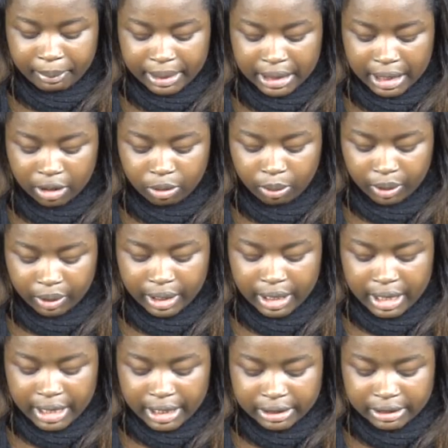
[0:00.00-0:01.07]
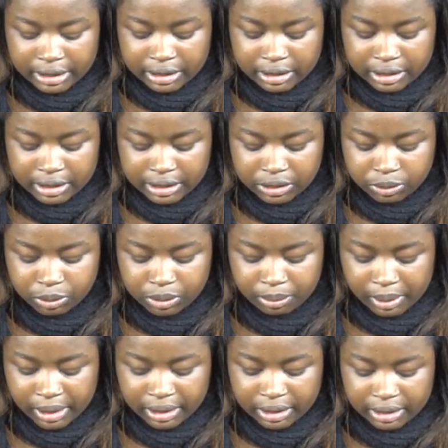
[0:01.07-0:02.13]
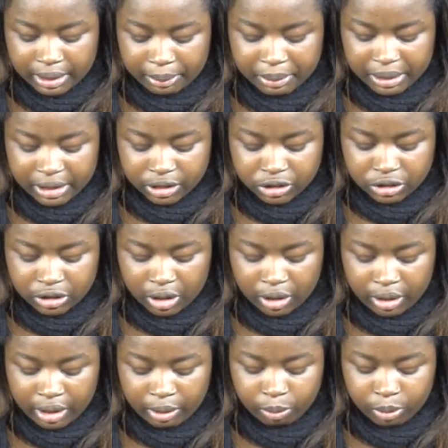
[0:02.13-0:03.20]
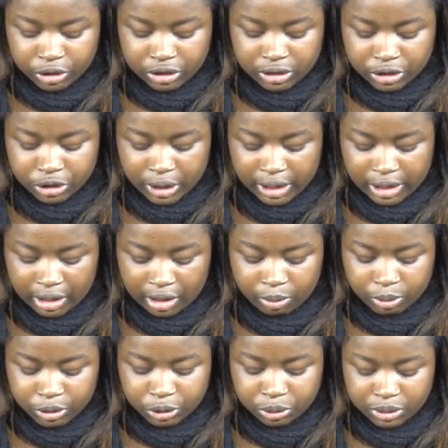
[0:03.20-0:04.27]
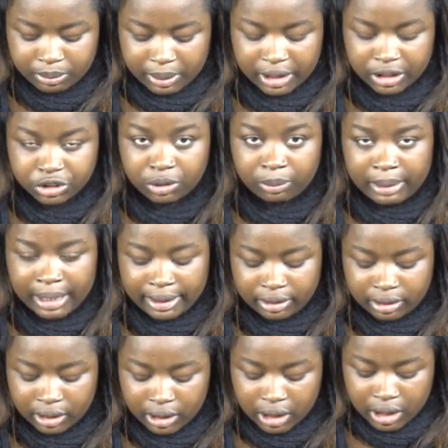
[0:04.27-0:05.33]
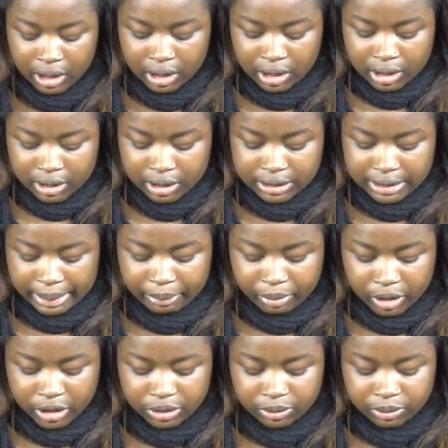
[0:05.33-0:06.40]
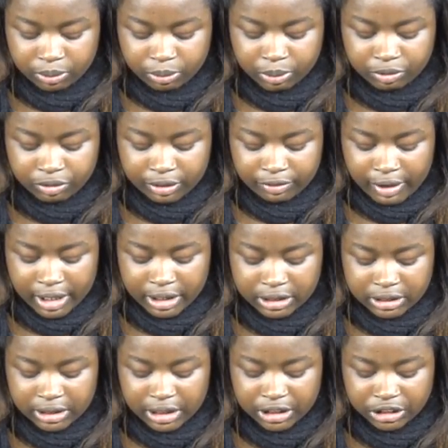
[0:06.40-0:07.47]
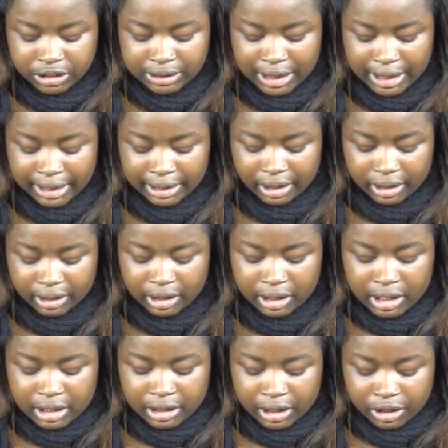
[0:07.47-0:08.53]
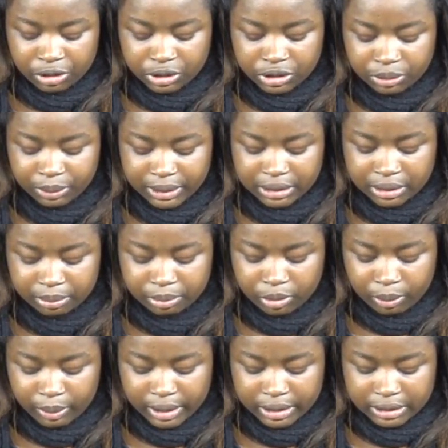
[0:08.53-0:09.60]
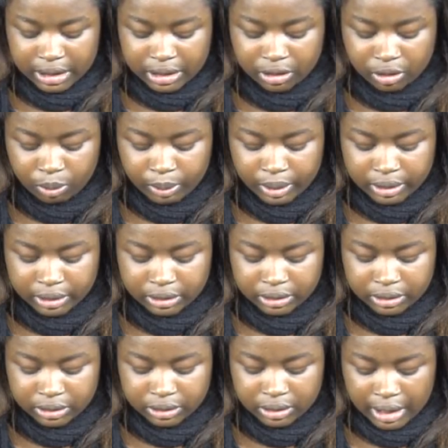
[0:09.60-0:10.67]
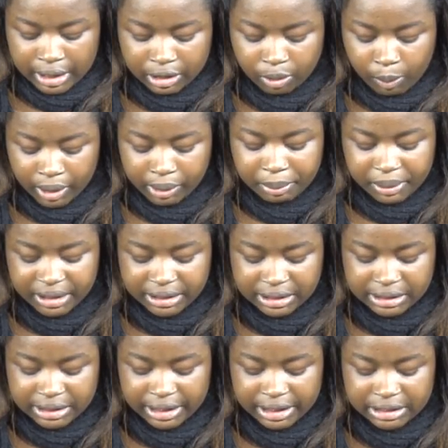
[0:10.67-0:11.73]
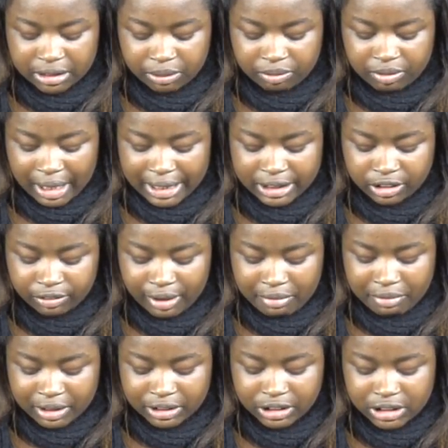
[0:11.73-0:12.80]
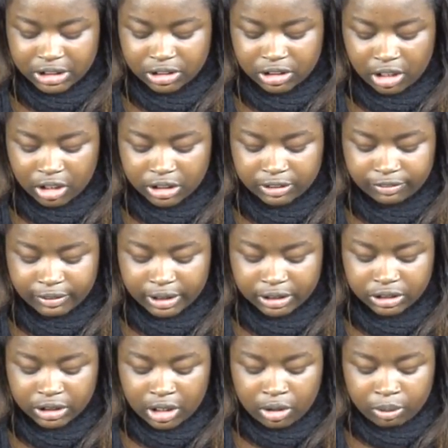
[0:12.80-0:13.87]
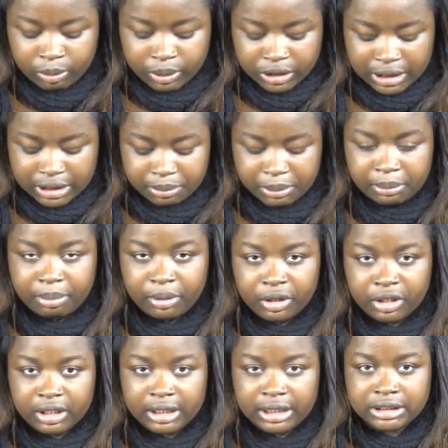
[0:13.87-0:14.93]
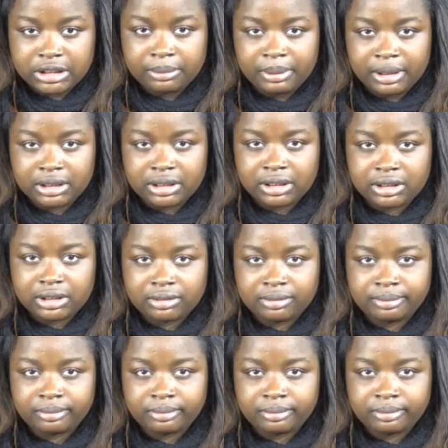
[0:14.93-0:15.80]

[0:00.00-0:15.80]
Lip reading: by that quote, and this would make them eager to go and watch the trailer, which was my initial plan. The same goes with the Final Destination tagline. They use 3 simple words, and the word pieces links in with the idea of having a shattered glass effect, which has been broken into pieces.